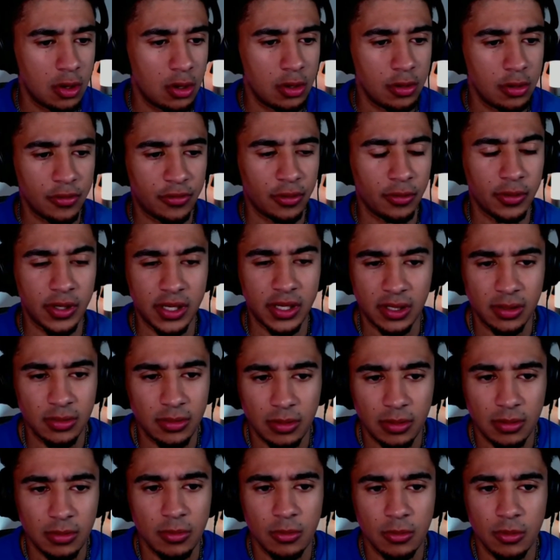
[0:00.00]
So
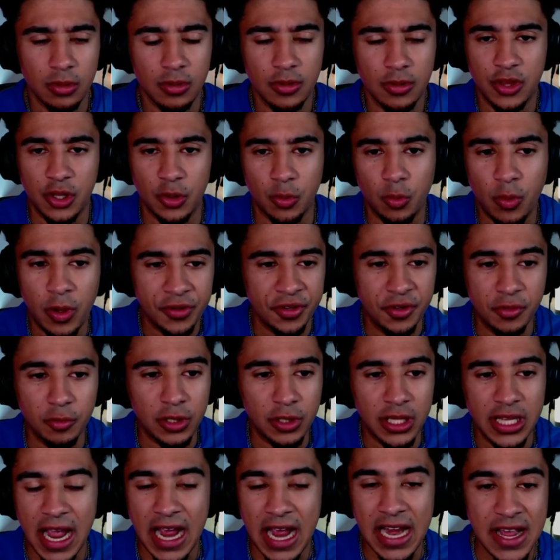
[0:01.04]
there wasn't
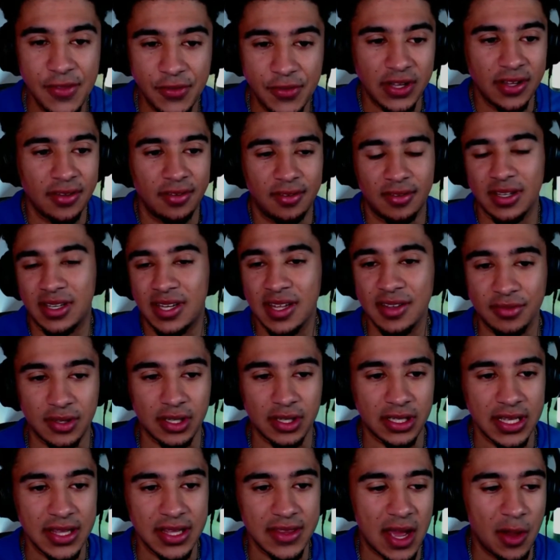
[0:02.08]
really anything
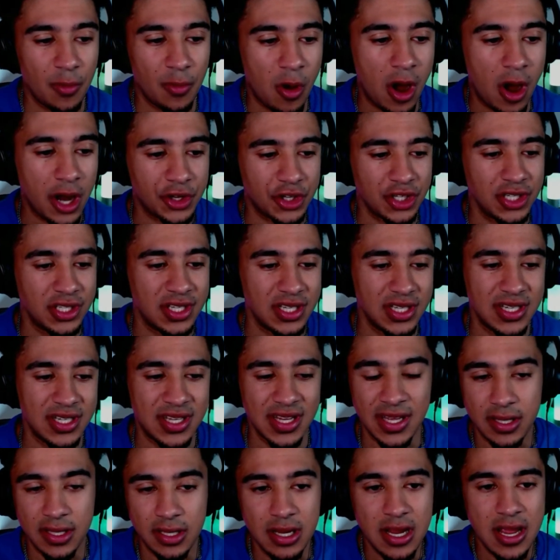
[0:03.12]
statistically that Washington
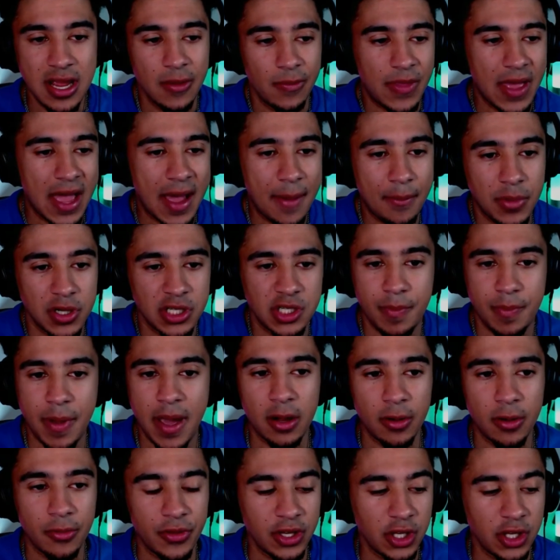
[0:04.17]
did that much better
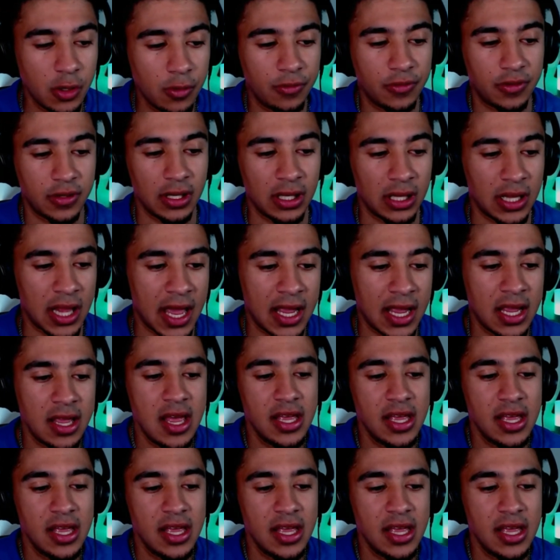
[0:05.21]
than UCLA.